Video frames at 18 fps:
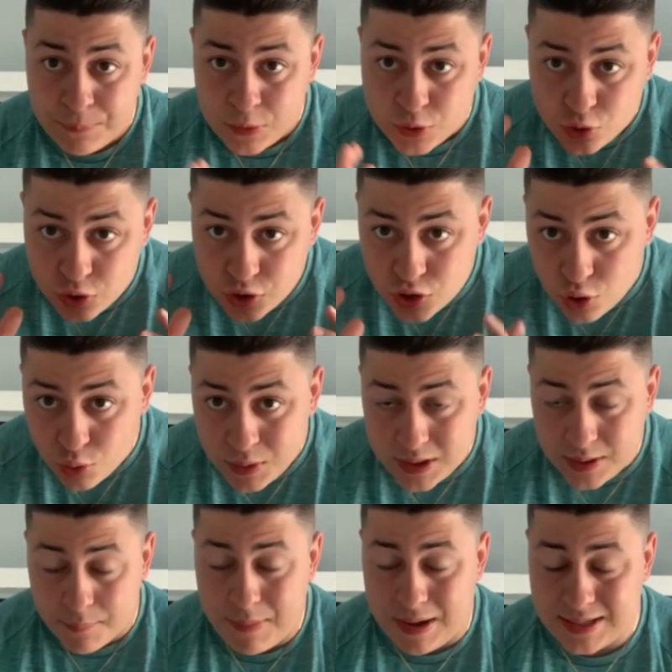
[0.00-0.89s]
So there's no
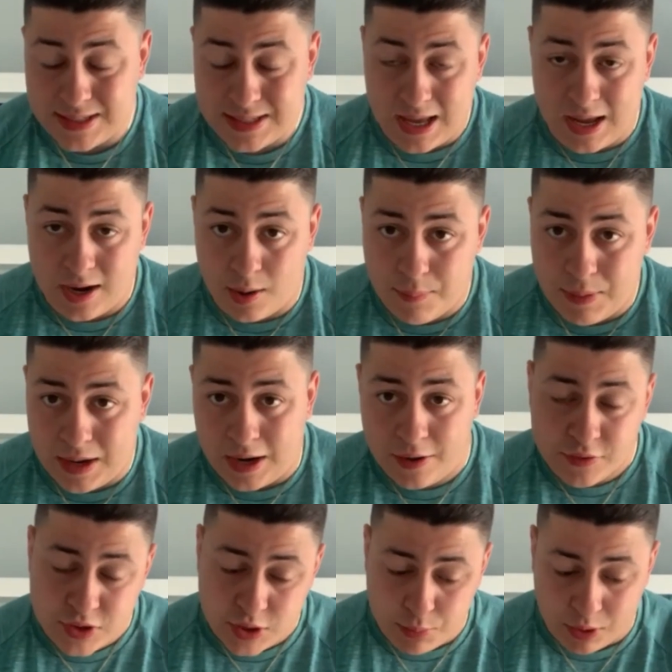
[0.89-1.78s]
need to mess that up. And
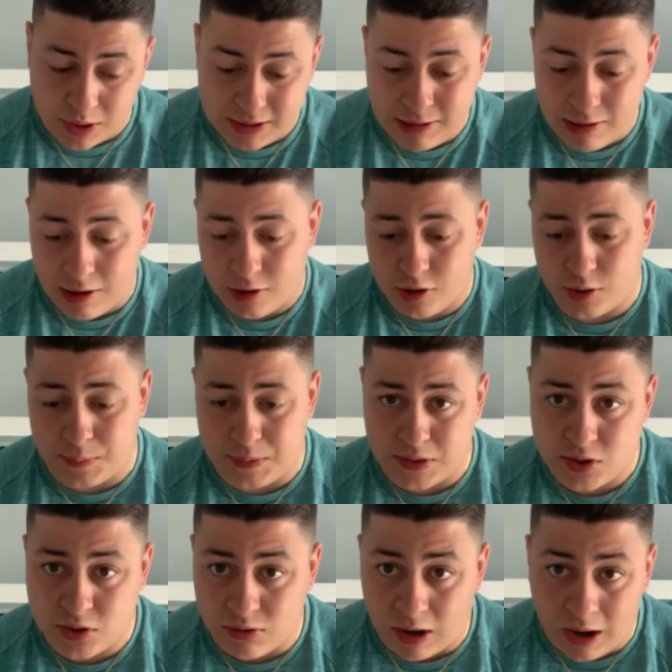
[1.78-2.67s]
obviously, Brock Crowder to be the
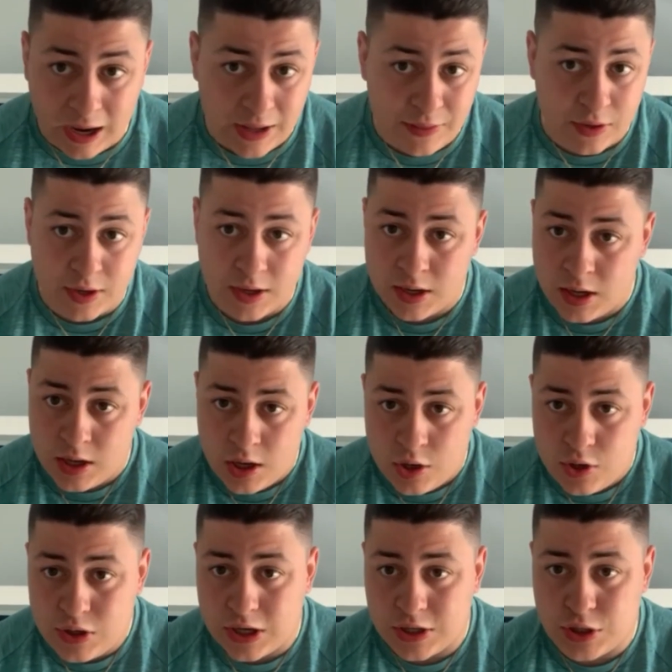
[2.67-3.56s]
slot, and
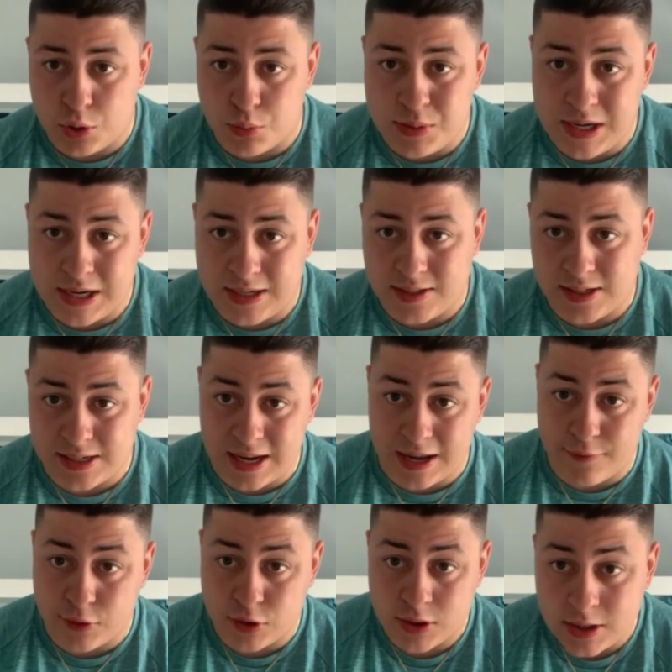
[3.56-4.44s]
you guys know Diggs and
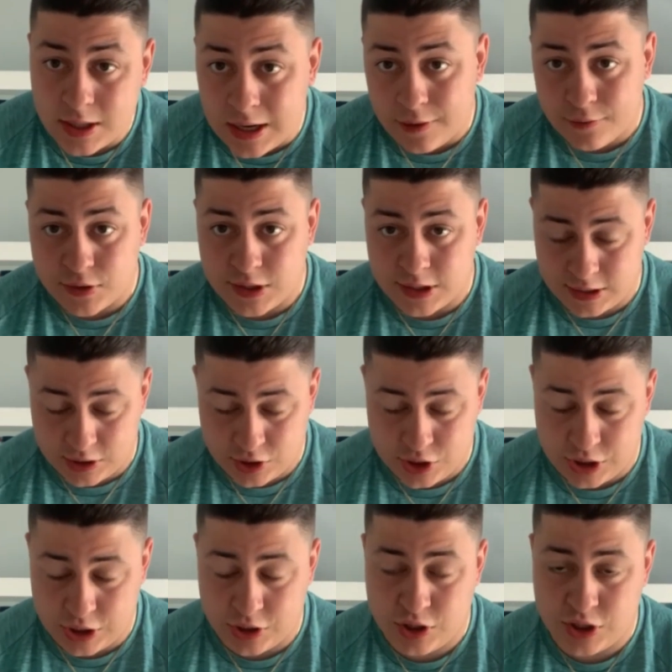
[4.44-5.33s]
Davis, and then obviously
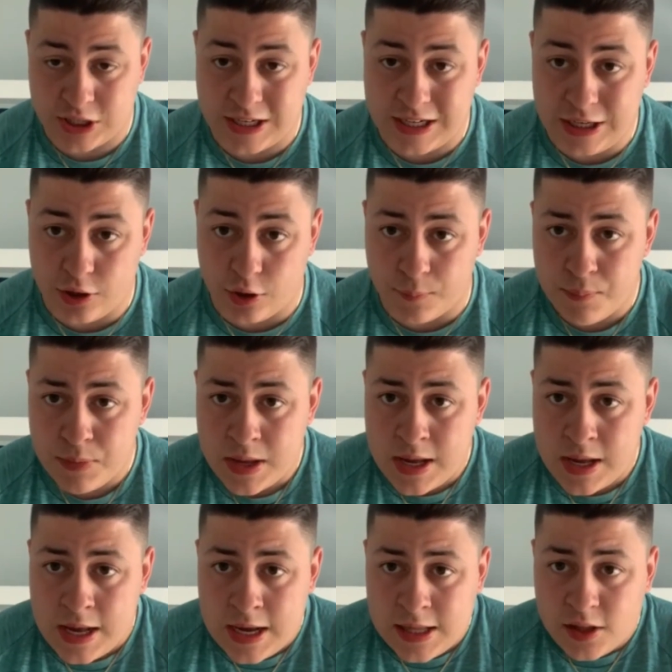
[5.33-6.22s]
Sha Shakir,
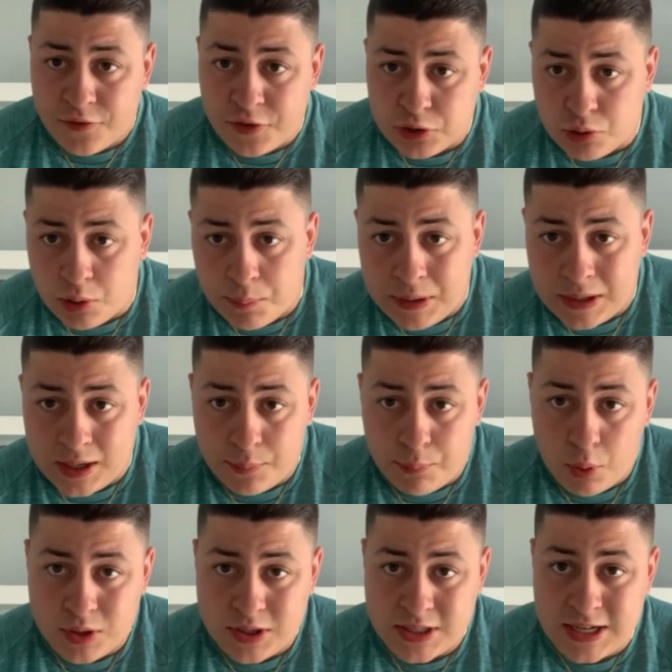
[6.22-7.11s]
the fifth round pick out of
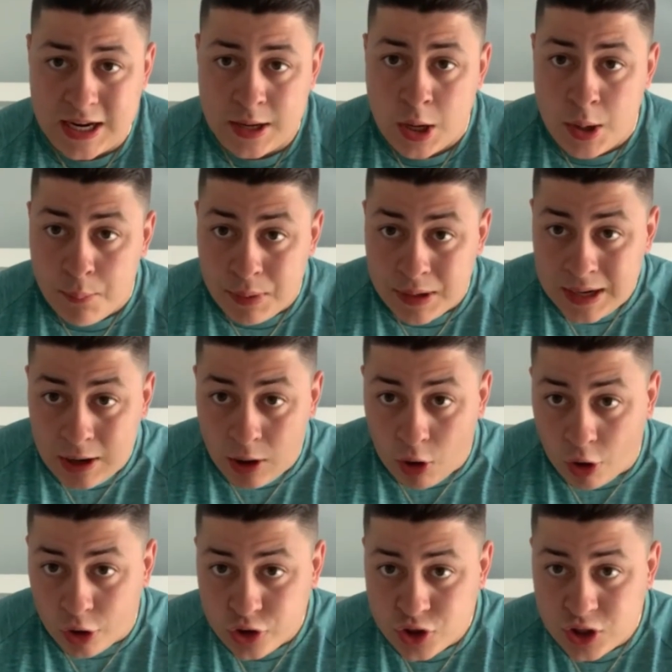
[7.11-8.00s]
Boise State. But
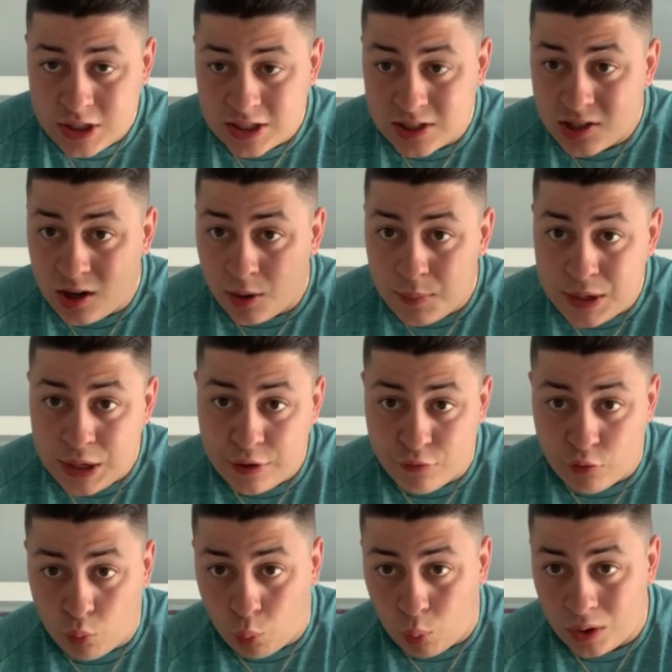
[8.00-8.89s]
Austin is coming here
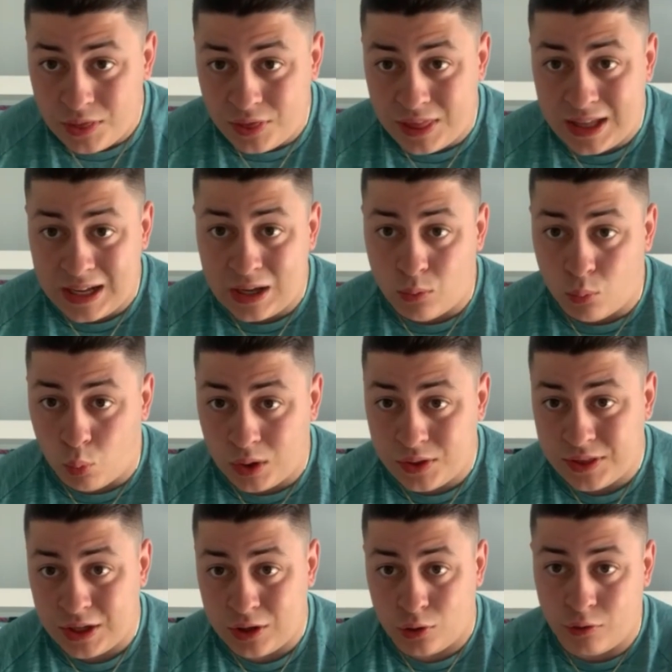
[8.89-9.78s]
for one thing and
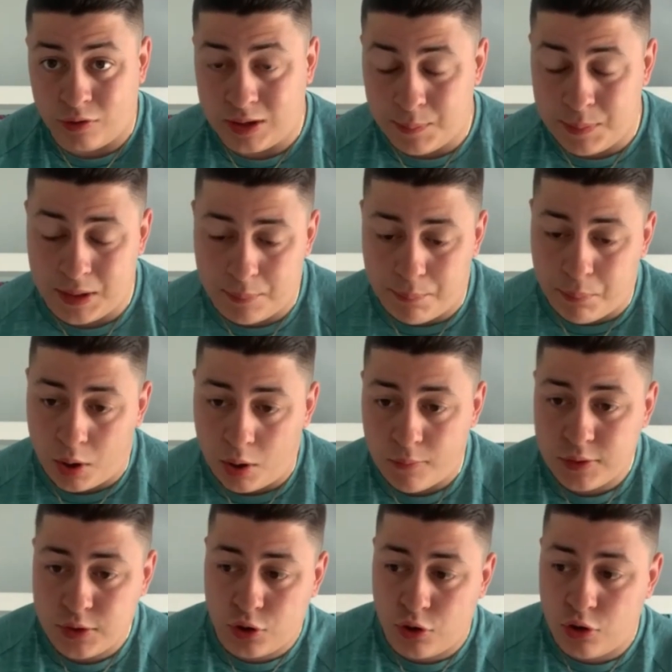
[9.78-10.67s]
one thing only to be a punt
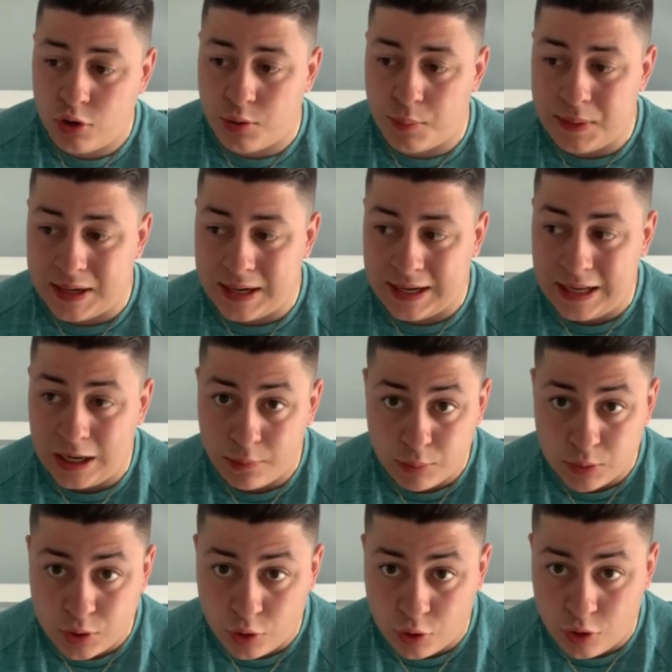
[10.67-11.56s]
returner, to be a kick
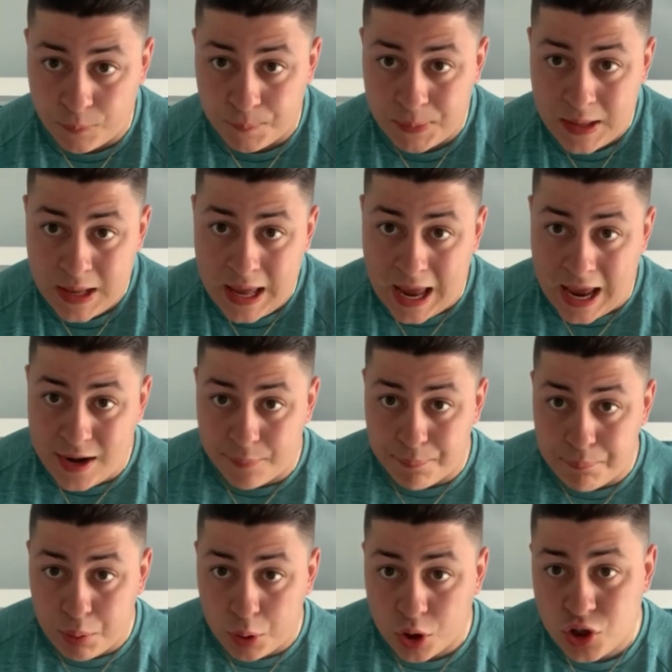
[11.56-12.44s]
returner, and to
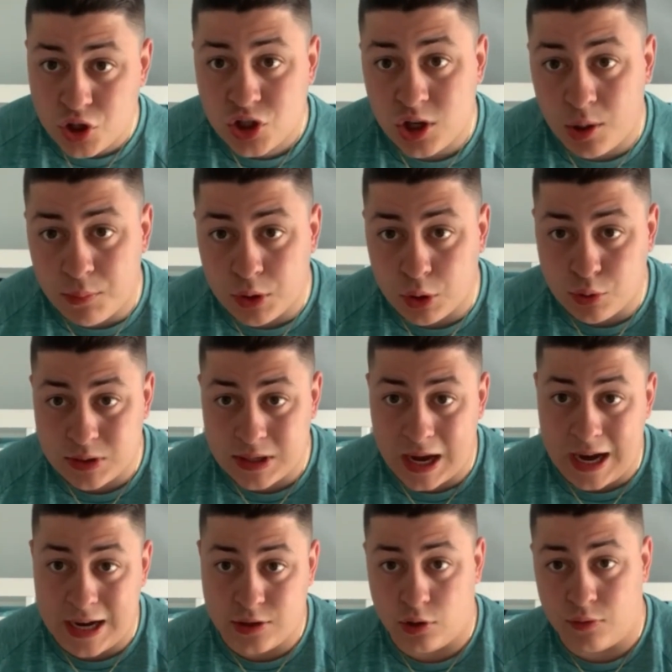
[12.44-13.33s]
push some of those
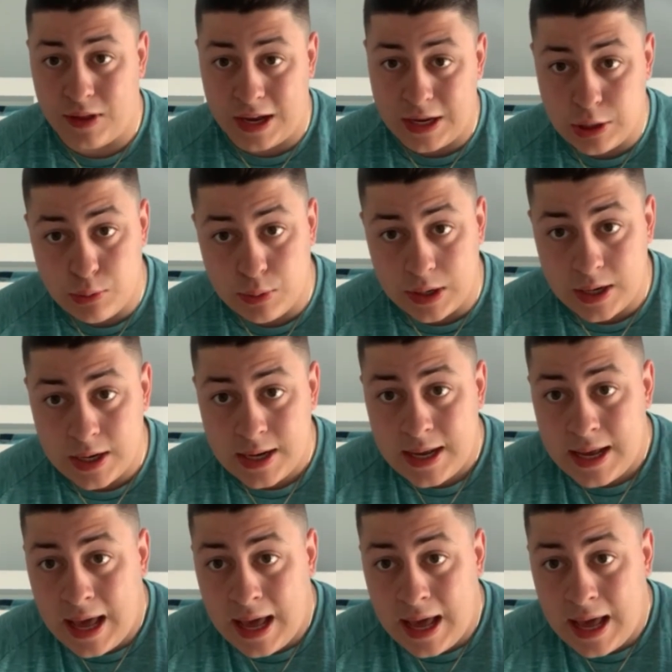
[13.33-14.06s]
guys on that unit.